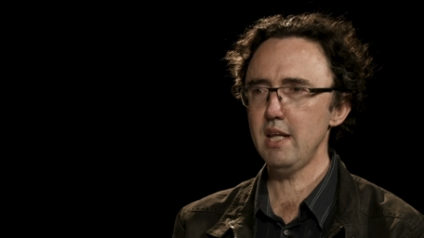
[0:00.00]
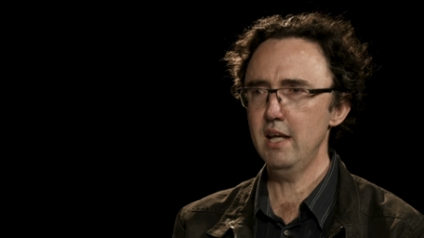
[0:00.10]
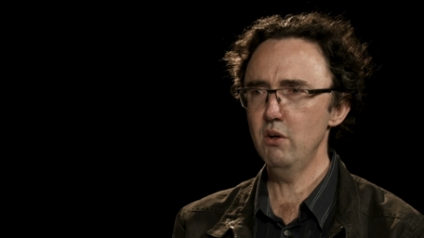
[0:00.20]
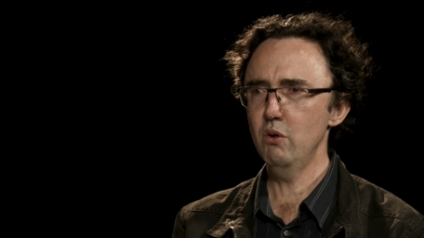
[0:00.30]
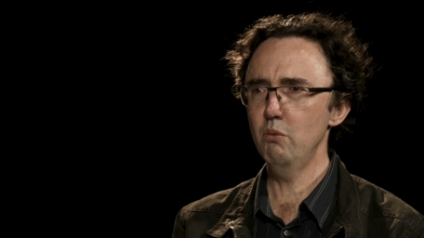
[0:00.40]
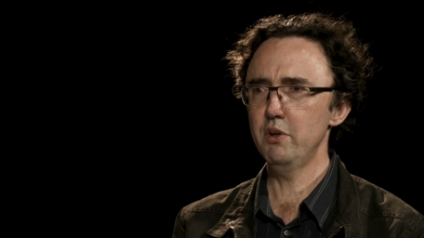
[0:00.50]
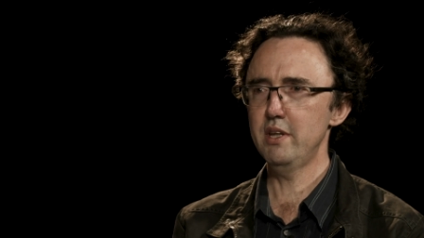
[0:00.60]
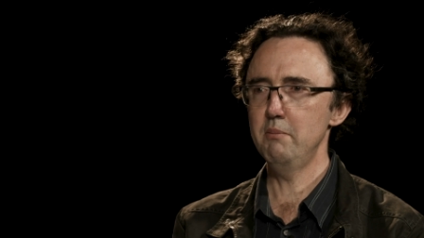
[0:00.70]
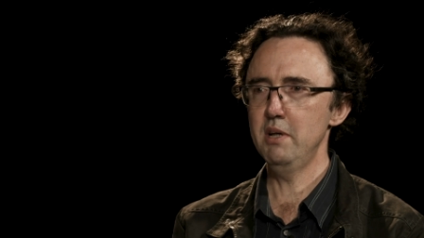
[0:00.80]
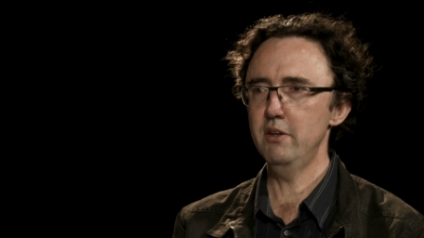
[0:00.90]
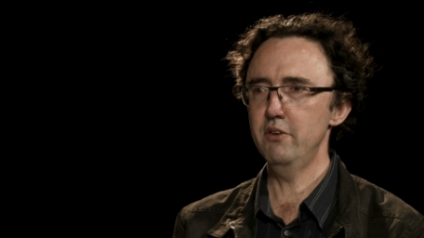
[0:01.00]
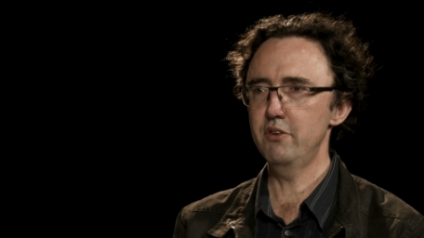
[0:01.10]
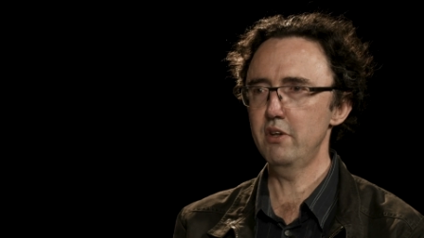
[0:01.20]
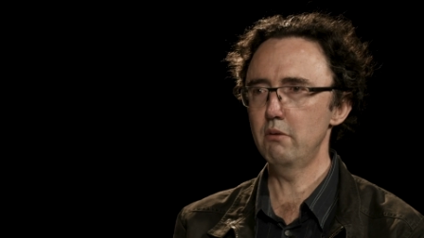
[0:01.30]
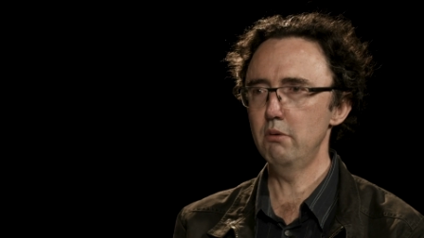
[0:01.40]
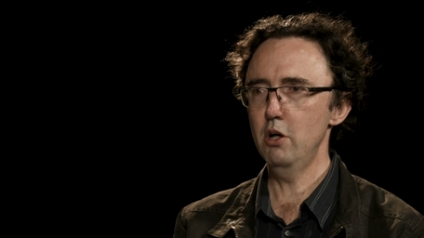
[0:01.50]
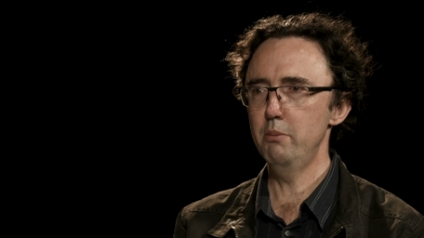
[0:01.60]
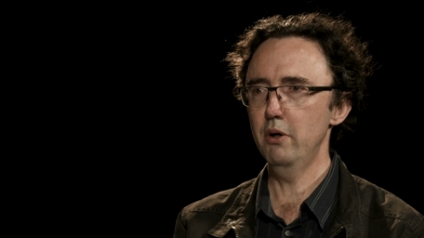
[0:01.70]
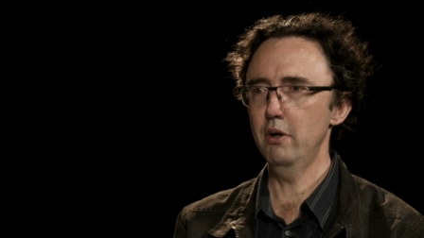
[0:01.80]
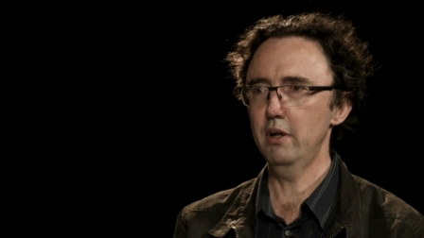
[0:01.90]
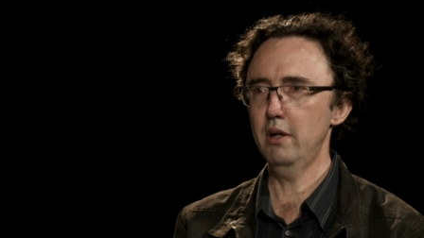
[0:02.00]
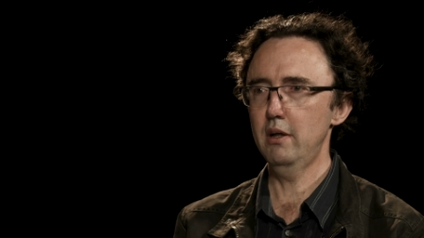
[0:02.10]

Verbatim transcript: in all, what that means is that the robot